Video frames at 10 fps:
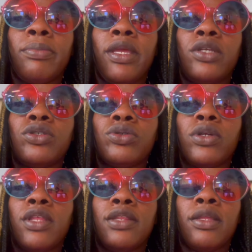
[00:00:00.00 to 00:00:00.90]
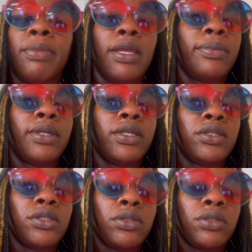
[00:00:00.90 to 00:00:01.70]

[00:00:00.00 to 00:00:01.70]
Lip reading: make sure that the baby is